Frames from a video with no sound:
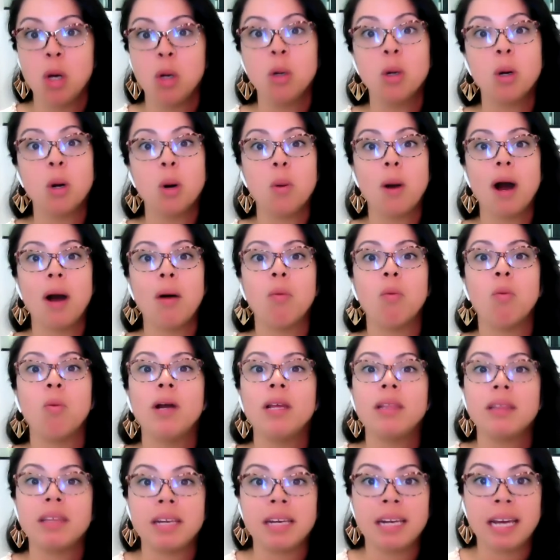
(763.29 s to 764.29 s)
go out
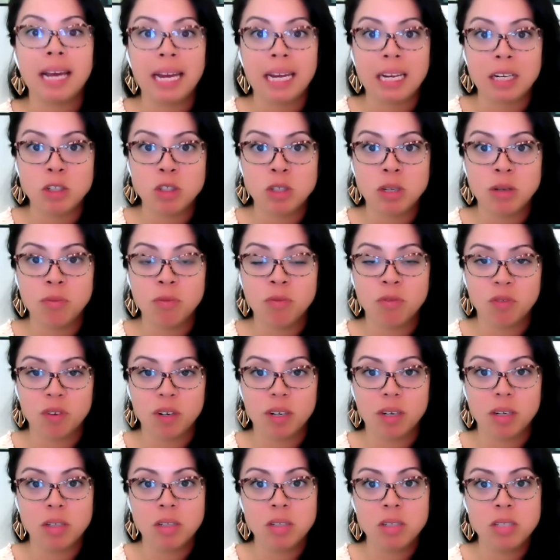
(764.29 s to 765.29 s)
with an agent
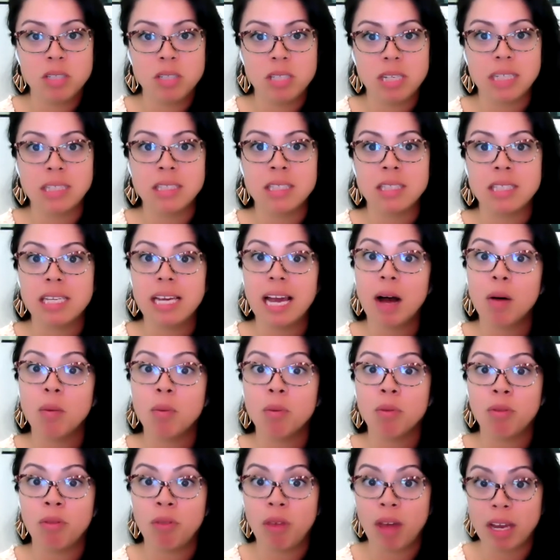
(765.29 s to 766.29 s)
first and see
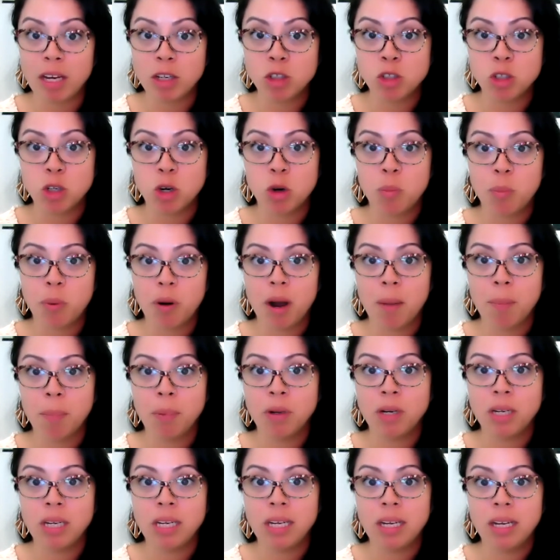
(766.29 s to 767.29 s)
how they show
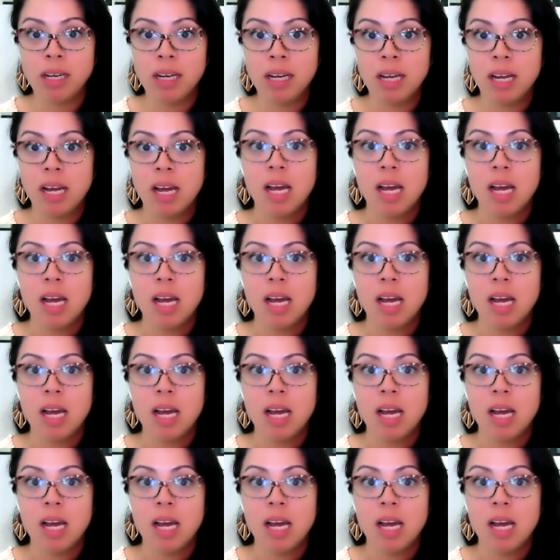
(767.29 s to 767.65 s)
property.